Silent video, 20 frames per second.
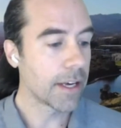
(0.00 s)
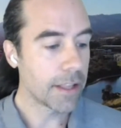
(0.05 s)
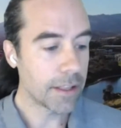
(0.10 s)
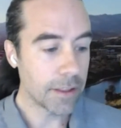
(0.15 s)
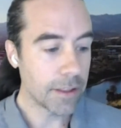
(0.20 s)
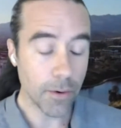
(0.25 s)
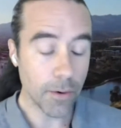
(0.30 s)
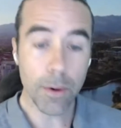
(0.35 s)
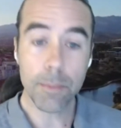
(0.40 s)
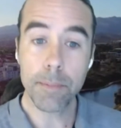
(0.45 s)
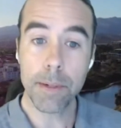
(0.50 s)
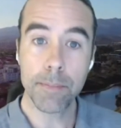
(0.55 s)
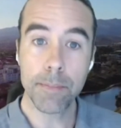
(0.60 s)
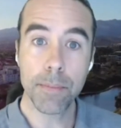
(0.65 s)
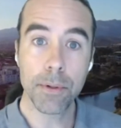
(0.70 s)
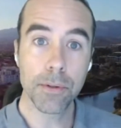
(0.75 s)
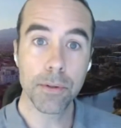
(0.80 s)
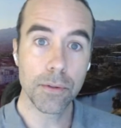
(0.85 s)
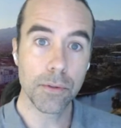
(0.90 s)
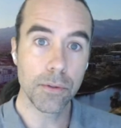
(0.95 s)
There are
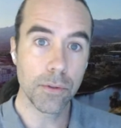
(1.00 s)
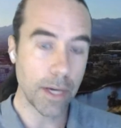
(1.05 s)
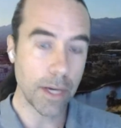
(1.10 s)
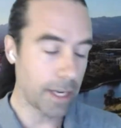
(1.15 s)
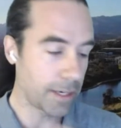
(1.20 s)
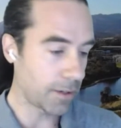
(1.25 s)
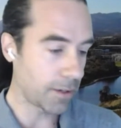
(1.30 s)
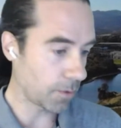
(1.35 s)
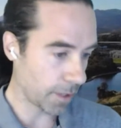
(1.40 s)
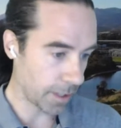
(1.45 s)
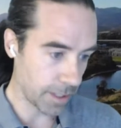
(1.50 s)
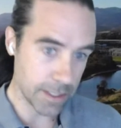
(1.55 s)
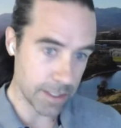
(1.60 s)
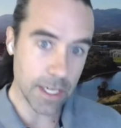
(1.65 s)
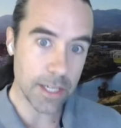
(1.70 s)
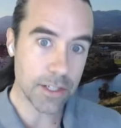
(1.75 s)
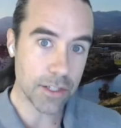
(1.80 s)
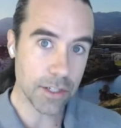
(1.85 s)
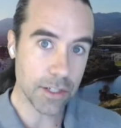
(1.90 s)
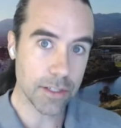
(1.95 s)
people and
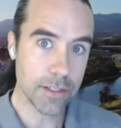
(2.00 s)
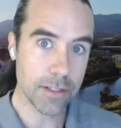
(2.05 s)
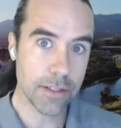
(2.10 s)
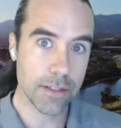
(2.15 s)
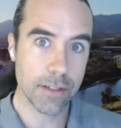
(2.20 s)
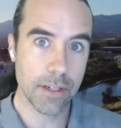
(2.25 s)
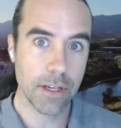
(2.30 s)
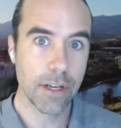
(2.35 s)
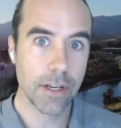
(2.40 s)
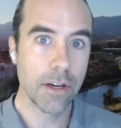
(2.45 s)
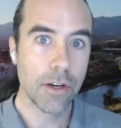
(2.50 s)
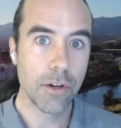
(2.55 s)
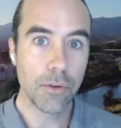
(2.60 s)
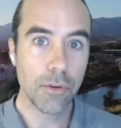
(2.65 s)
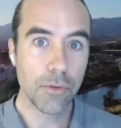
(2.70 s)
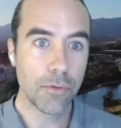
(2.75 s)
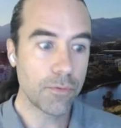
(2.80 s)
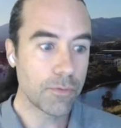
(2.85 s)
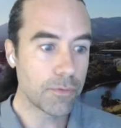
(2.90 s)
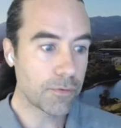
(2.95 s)
organizations who
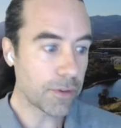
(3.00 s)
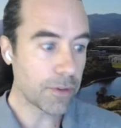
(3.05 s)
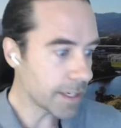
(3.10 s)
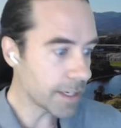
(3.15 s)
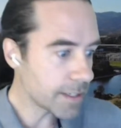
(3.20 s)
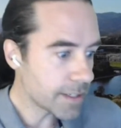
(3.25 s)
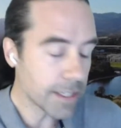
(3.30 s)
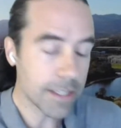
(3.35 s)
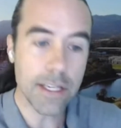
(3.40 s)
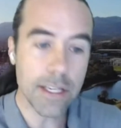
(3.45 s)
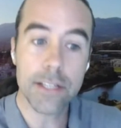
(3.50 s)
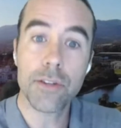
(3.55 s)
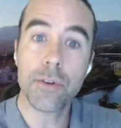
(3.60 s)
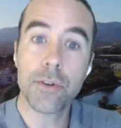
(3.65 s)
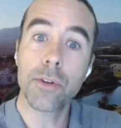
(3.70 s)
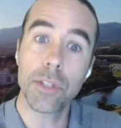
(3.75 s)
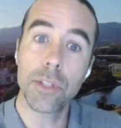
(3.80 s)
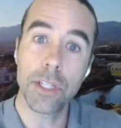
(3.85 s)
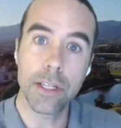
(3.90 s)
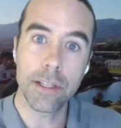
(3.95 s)
find success
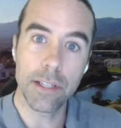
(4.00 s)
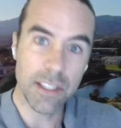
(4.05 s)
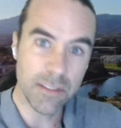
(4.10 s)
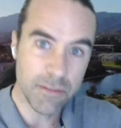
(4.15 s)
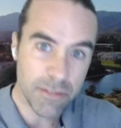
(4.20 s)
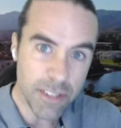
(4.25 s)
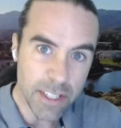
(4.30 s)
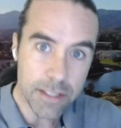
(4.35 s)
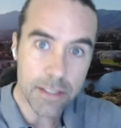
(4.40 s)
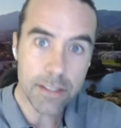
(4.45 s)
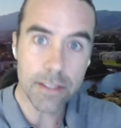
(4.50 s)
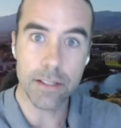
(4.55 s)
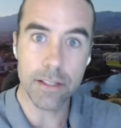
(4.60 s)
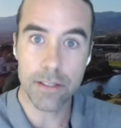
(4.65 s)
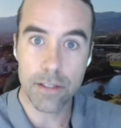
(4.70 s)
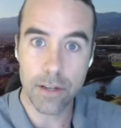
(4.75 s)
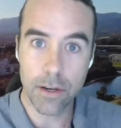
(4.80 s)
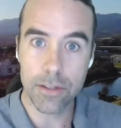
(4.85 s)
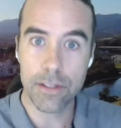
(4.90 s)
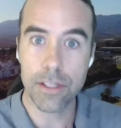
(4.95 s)
early in fits and
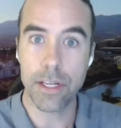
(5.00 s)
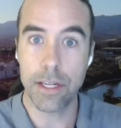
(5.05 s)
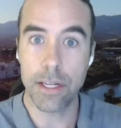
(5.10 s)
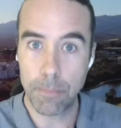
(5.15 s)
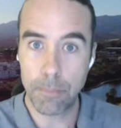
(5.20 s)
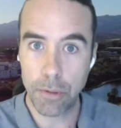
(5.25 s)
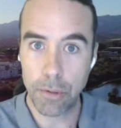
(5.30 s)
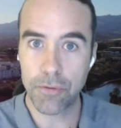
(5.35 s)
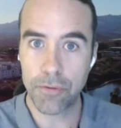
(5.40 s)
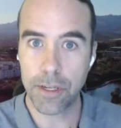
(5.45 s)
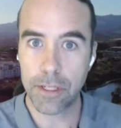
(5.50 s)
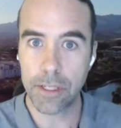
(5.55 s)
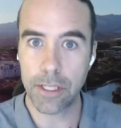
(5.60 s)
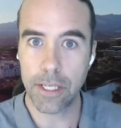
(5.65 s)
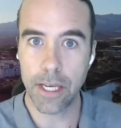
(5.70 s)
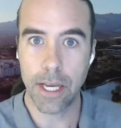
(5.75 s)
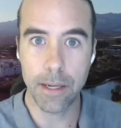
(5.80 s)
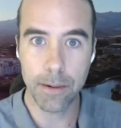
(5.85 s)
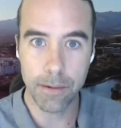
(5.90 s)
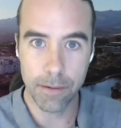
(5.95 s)
starts and
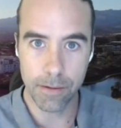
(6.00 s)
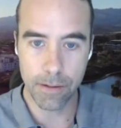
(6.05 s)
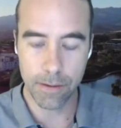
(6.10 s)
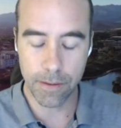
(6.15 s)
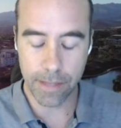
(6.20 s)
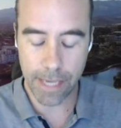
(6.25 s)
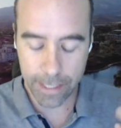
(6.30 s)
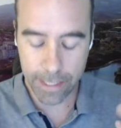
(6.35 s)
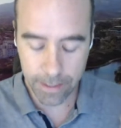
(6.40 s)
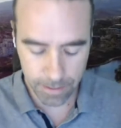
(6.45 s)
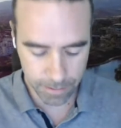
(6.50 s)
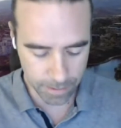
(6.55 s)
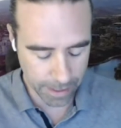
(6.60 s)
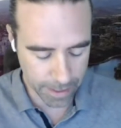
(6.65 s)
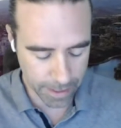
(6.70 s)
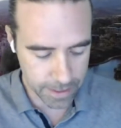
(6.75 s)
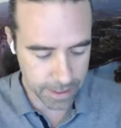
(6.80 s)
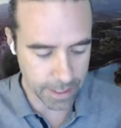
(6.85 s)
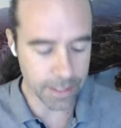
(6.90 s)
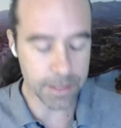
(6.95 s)
imperfectly, and that's, I
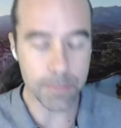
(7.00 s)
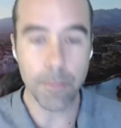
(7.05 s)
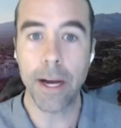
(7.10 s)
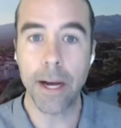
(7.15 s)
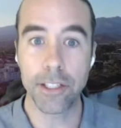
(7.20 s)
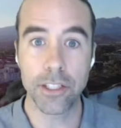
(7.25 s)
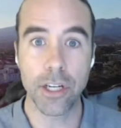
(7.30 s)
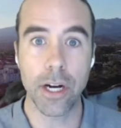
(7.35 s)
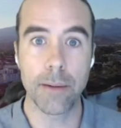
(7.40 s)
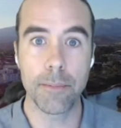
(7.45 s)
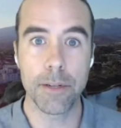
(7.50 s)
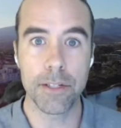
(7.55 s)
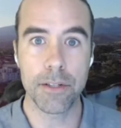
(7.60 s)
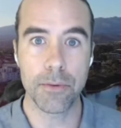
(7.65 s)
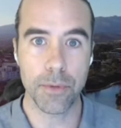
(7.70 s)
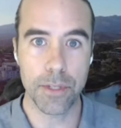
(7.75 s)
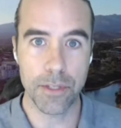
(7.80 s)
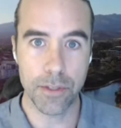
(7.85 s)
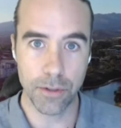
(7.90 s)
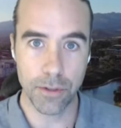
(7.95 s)
see, as my job as a
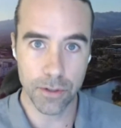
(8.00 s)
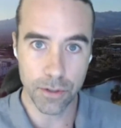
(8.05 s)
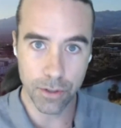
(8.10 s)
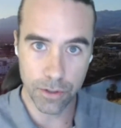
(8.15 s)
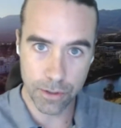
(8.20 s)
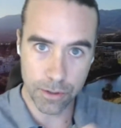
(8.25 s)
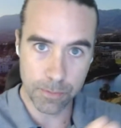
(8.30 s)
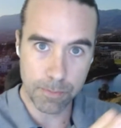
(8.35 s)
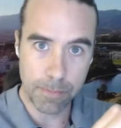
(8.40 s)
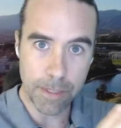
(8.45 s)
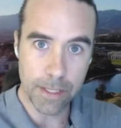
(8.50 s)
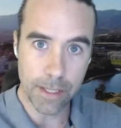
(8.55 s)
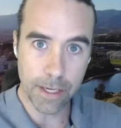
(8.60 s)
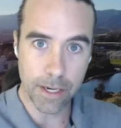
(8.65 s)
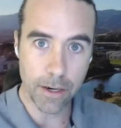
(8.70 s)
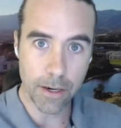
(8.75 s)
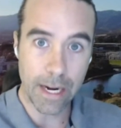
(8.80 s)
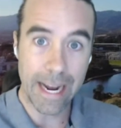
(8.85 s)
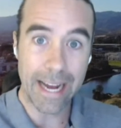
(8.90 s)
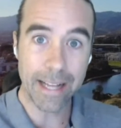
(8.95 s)
researcher, to be
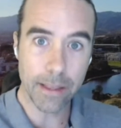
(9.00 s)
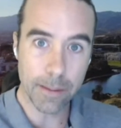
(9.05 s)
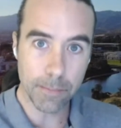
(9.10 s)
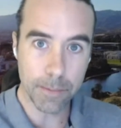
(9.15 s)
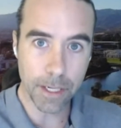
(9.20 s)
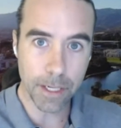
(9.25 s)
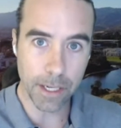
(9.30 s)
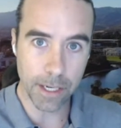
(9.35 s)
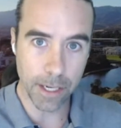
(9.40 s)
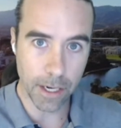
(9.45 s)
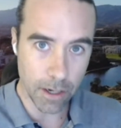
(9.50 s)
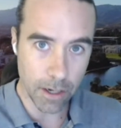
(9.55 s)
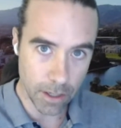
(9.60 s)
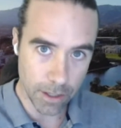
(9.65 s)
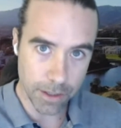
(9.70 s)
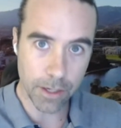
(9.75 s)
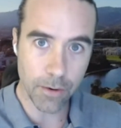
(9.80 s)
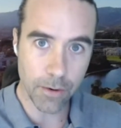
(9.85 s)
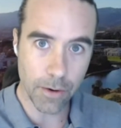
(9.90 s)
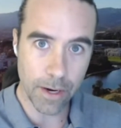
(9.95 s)
there at the beginning
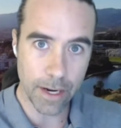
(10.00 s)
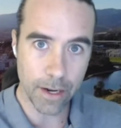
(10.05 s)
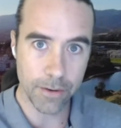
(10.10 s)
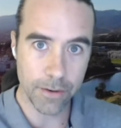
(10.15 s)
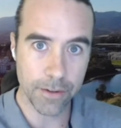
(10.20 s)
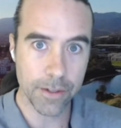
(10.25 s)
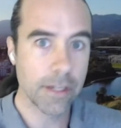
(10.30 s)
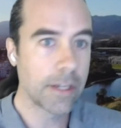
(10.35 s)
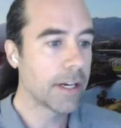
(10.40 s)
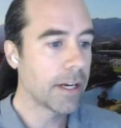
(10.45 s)
on the ground